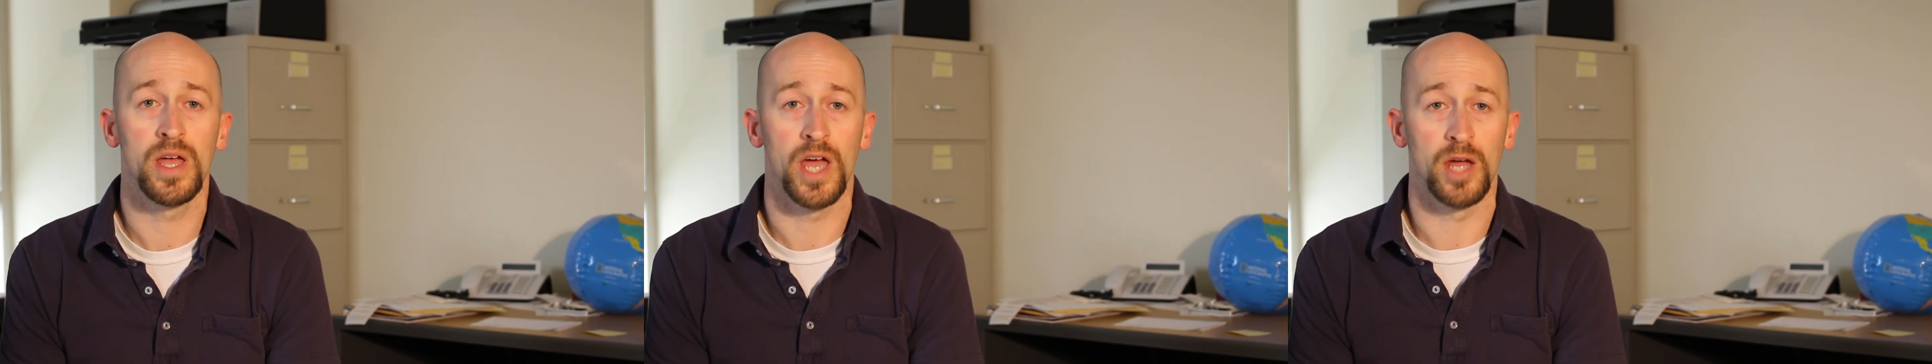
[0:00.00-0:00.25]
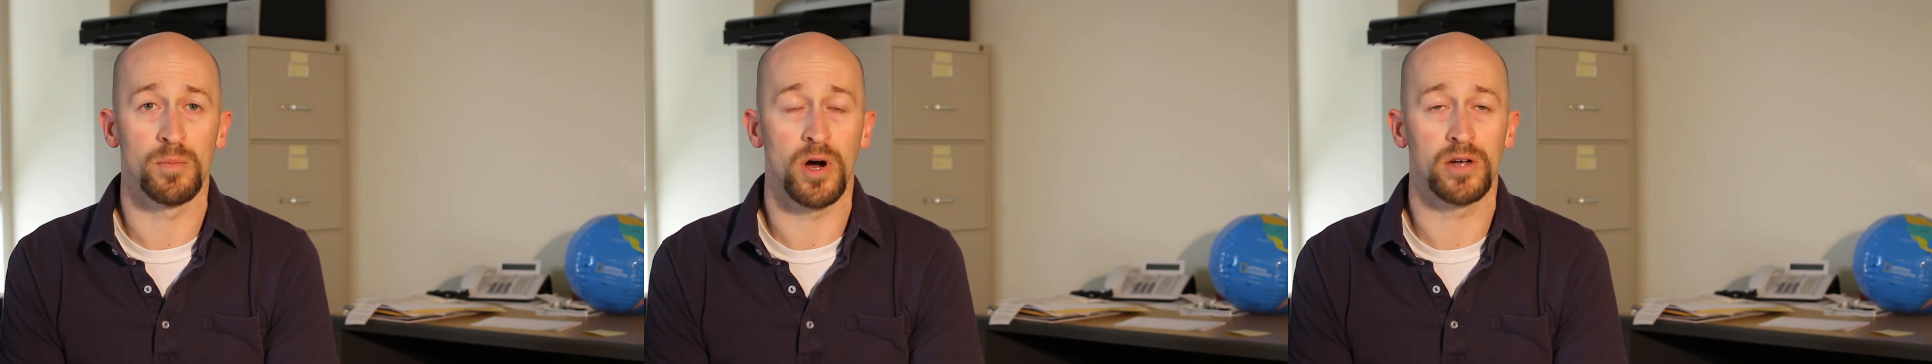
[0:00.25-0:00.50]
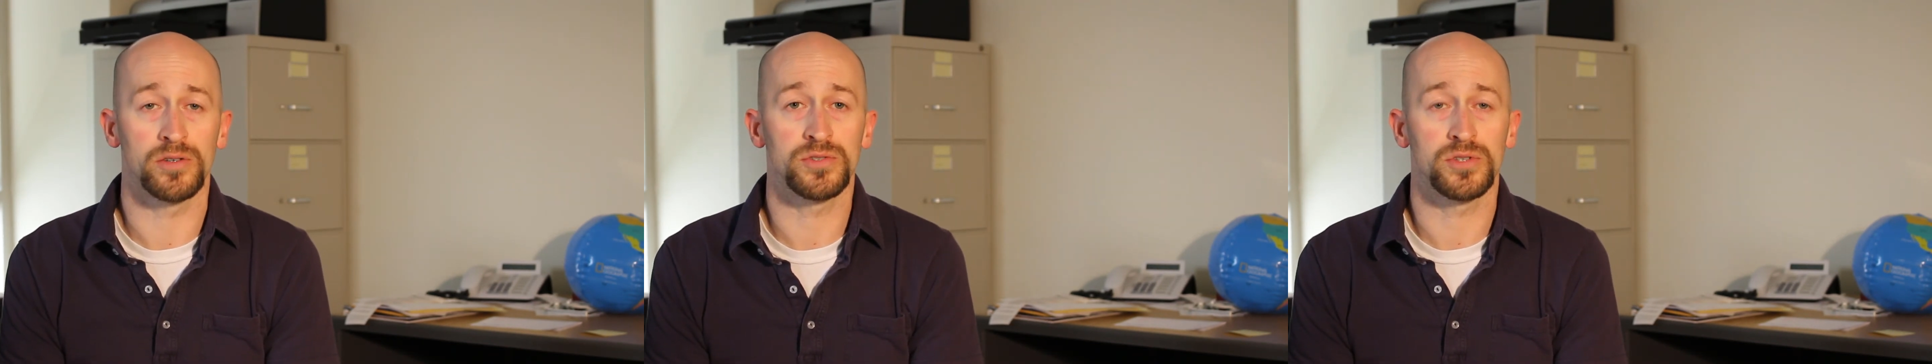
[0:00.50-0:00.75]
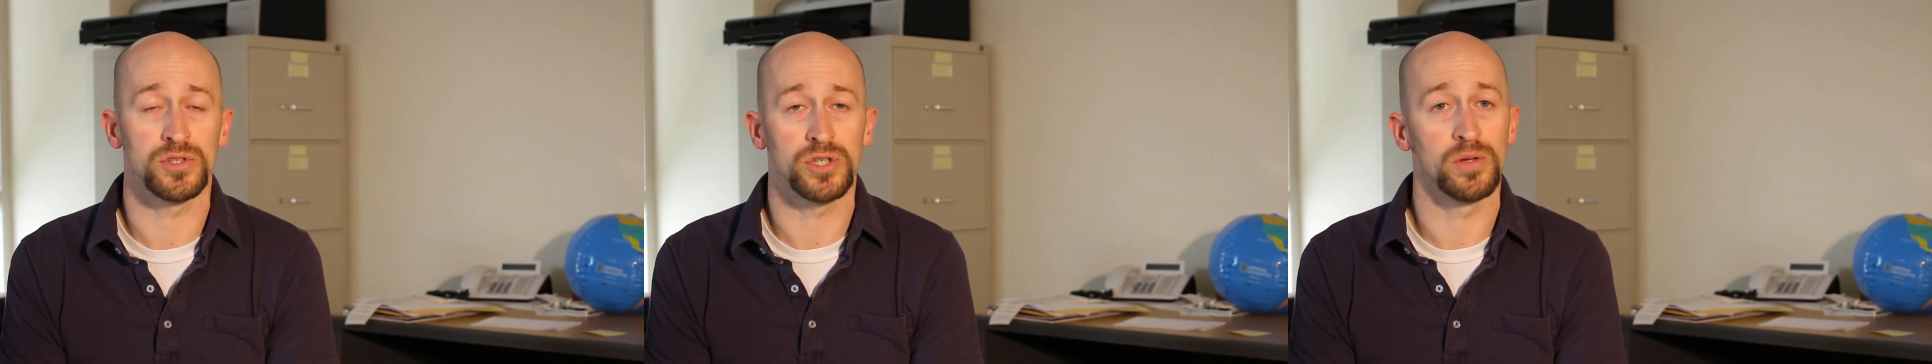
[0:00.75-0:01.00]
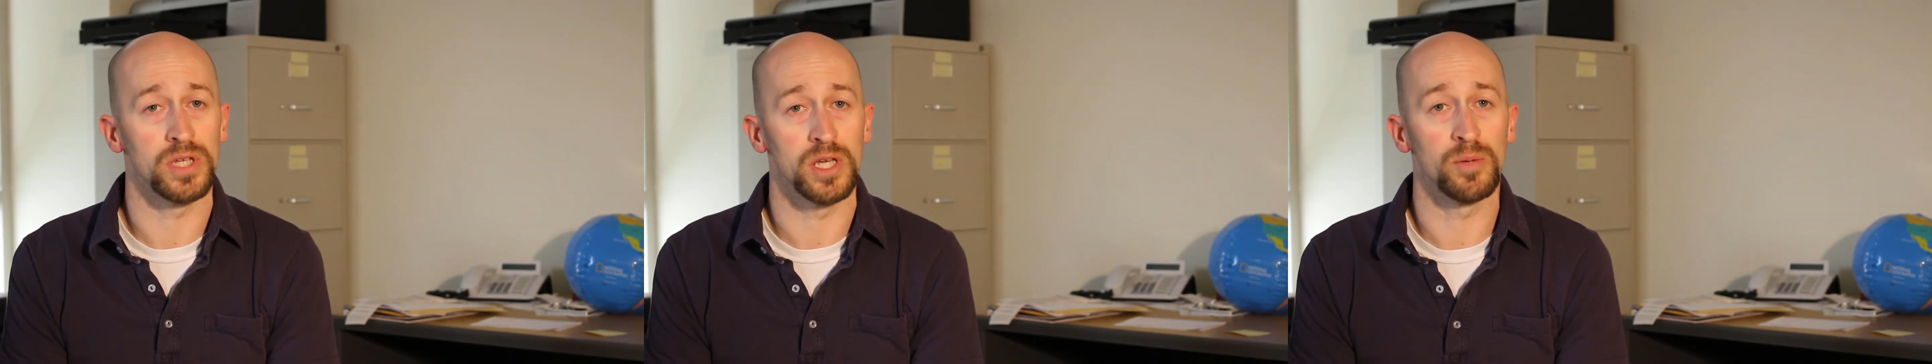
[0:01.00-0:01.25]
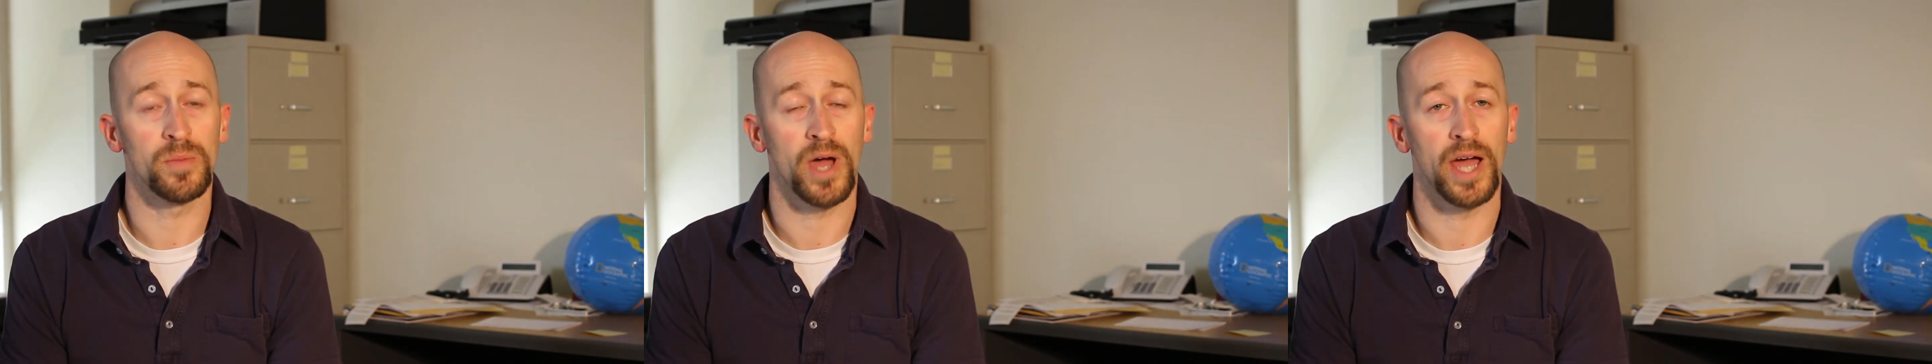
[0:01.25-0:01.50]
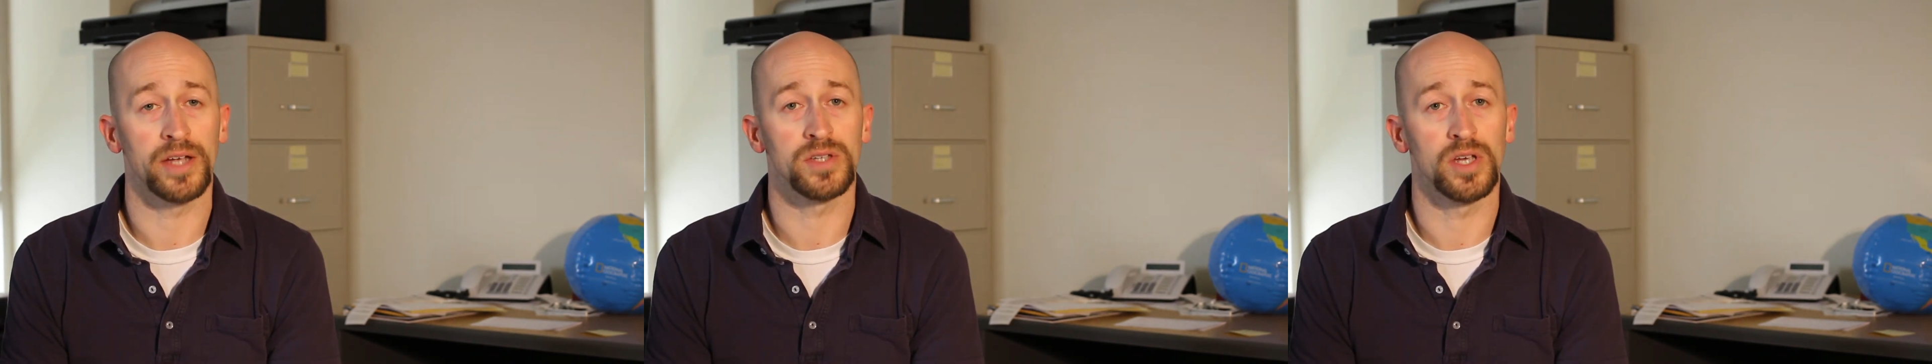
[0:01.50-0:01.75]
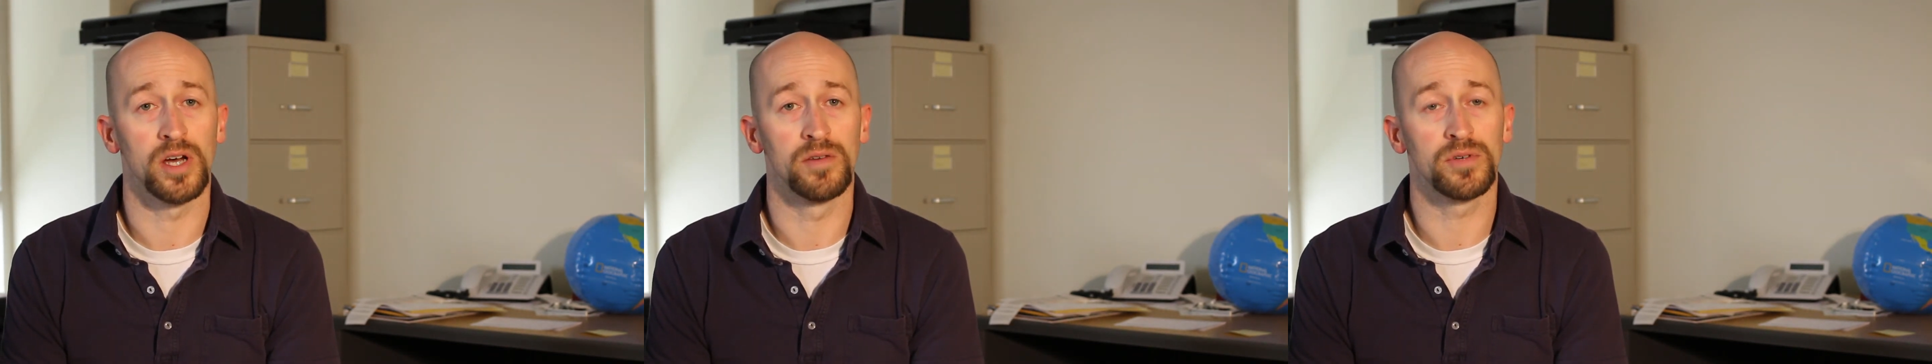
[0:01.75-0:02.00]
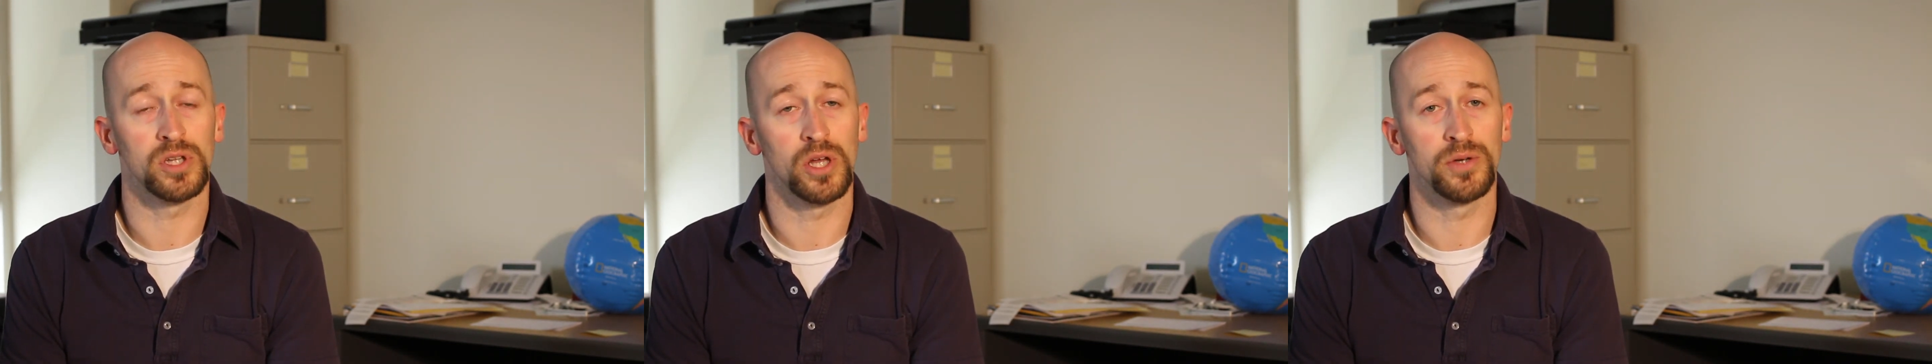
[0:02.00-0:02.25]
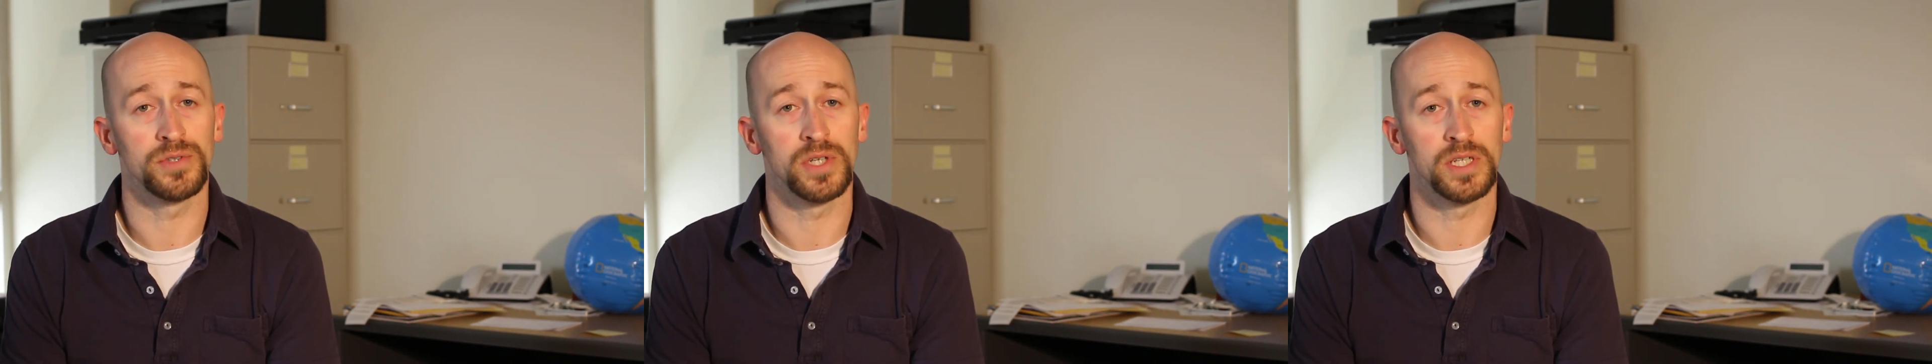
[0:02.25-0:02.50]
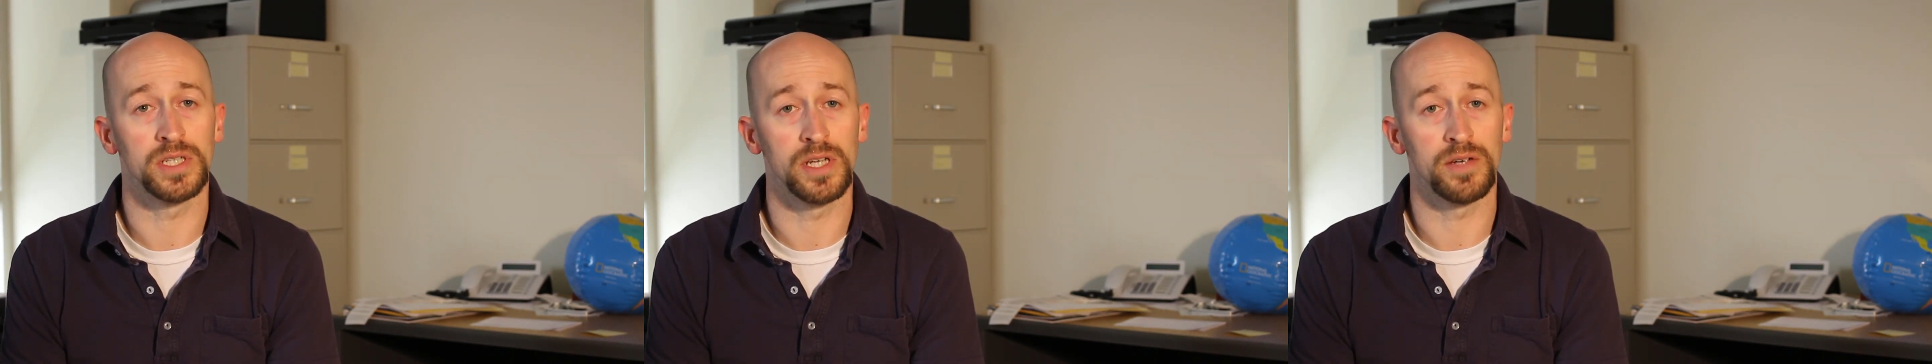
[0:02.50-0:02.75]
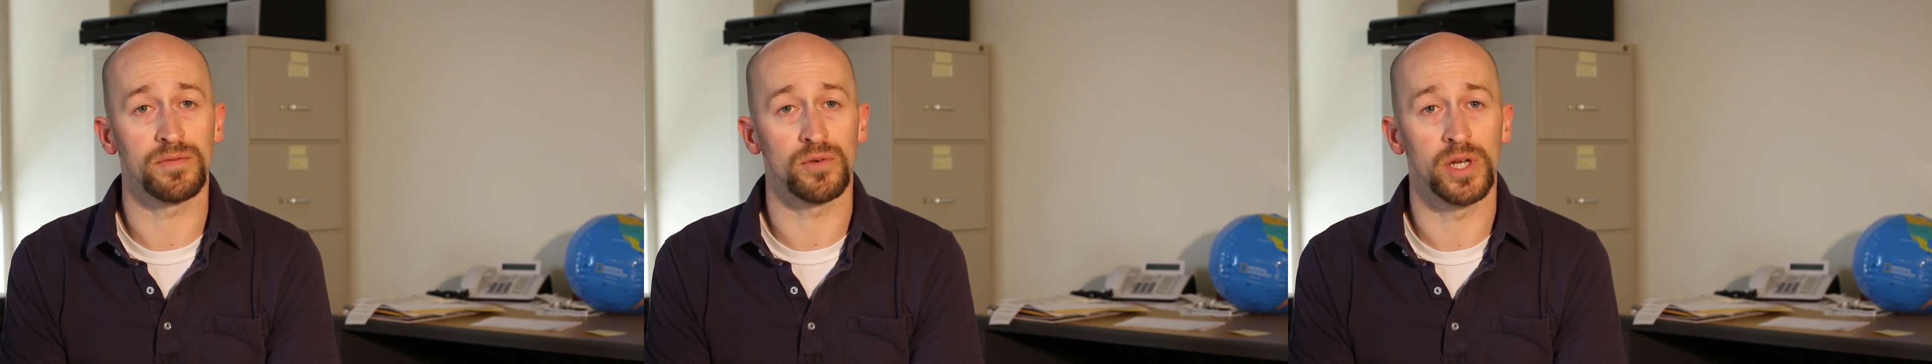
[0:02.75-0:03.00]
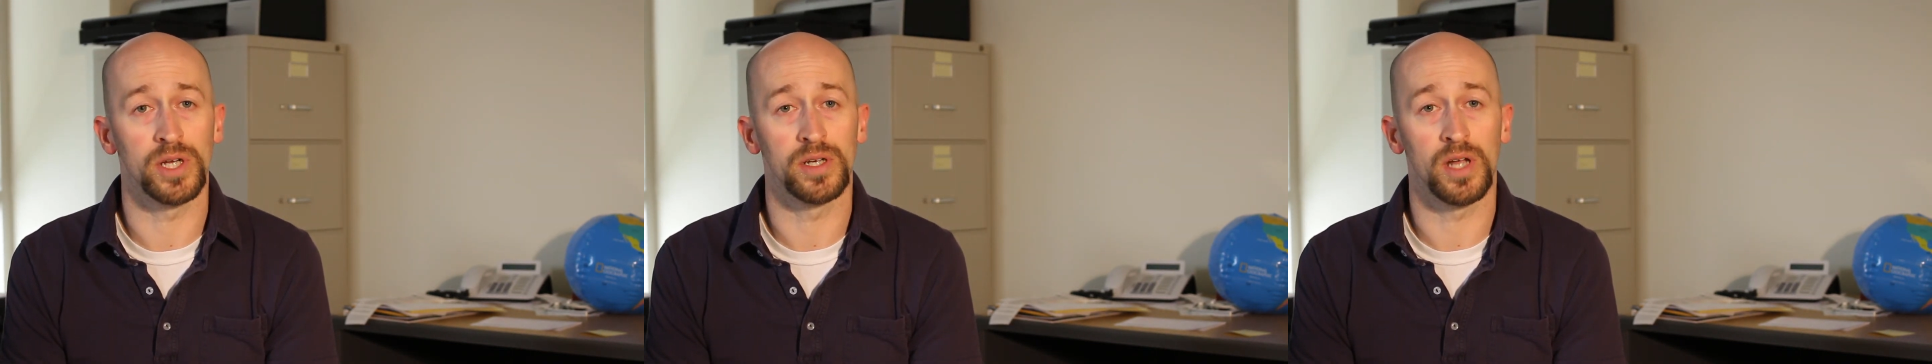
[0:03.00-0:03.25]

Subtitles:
and models to show the impacts of closing different